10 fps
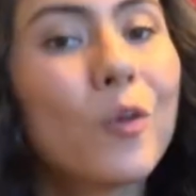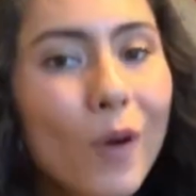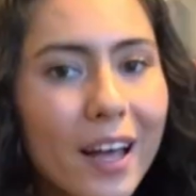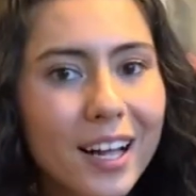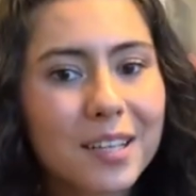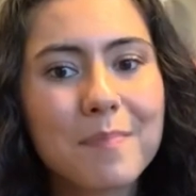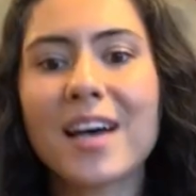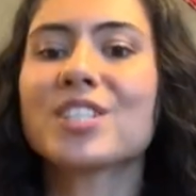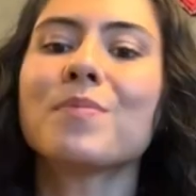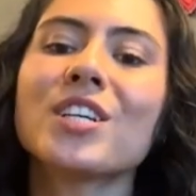Well,
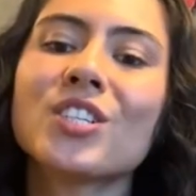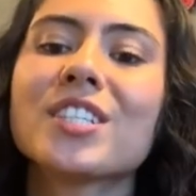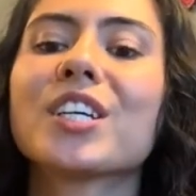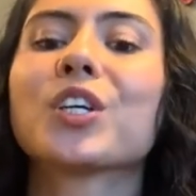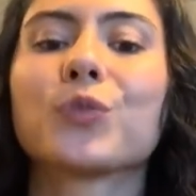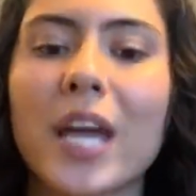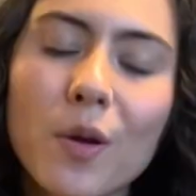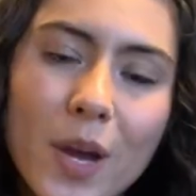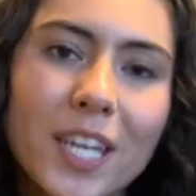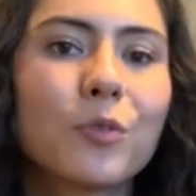masturbation is a
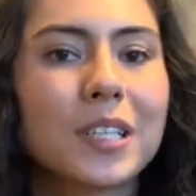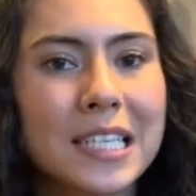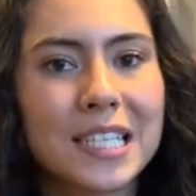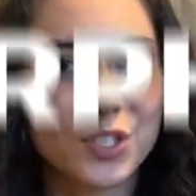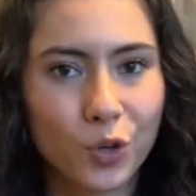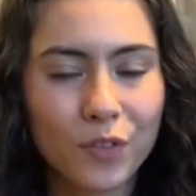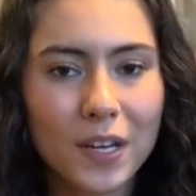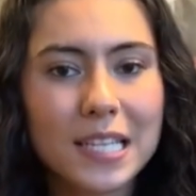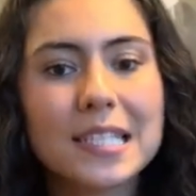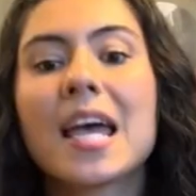great way to release
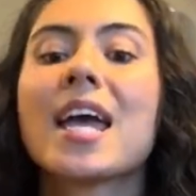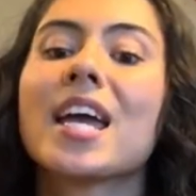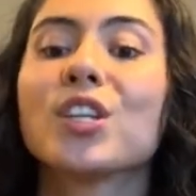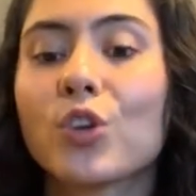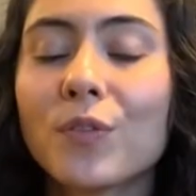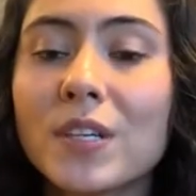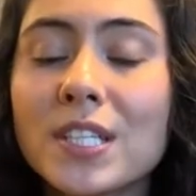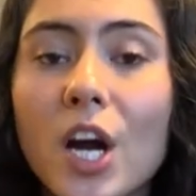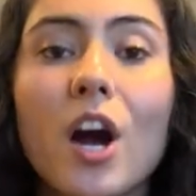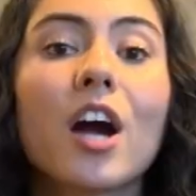endorphins.
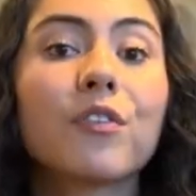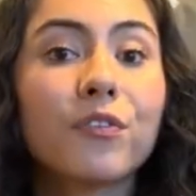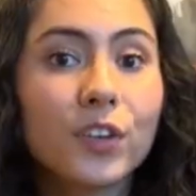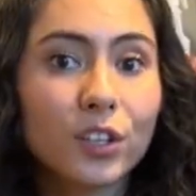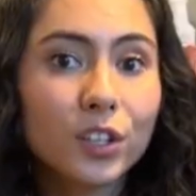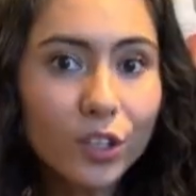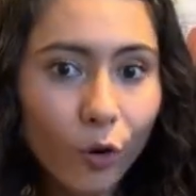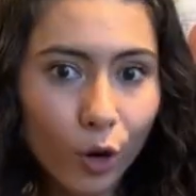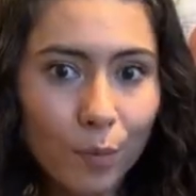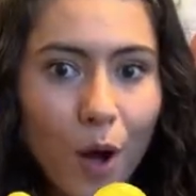Endorphins are our feel good
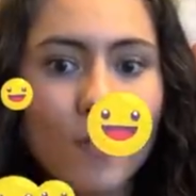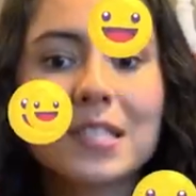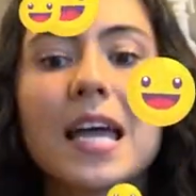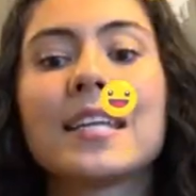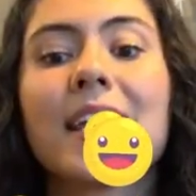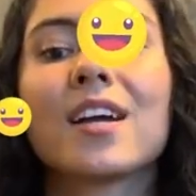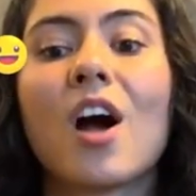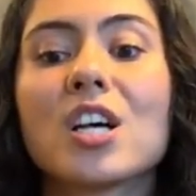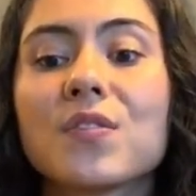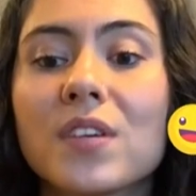hormones, and they
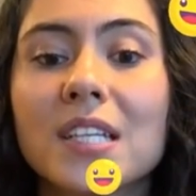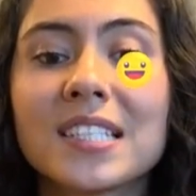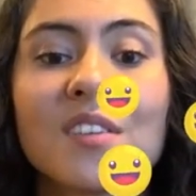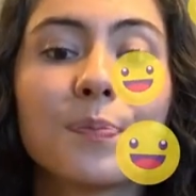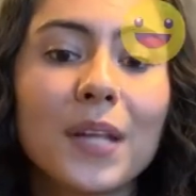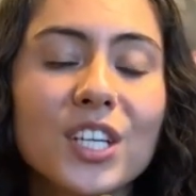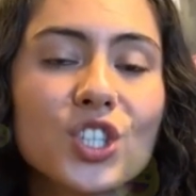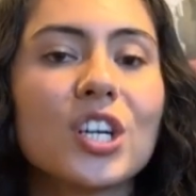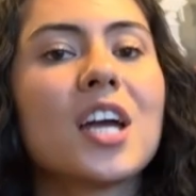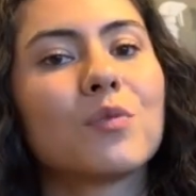cause feelings of
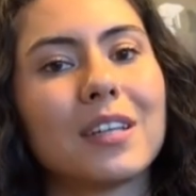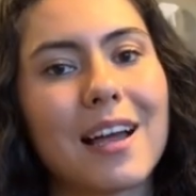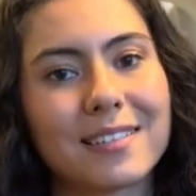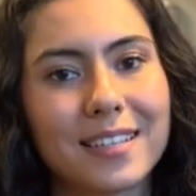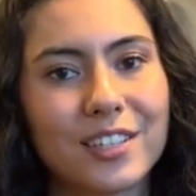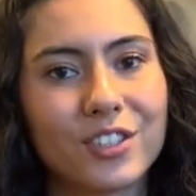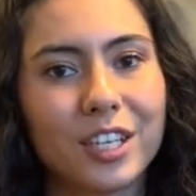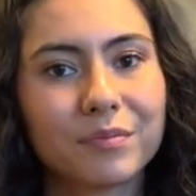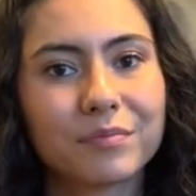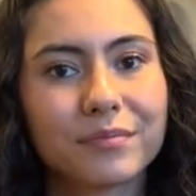pleasure and
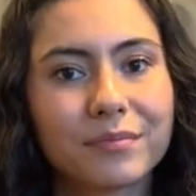relaxation.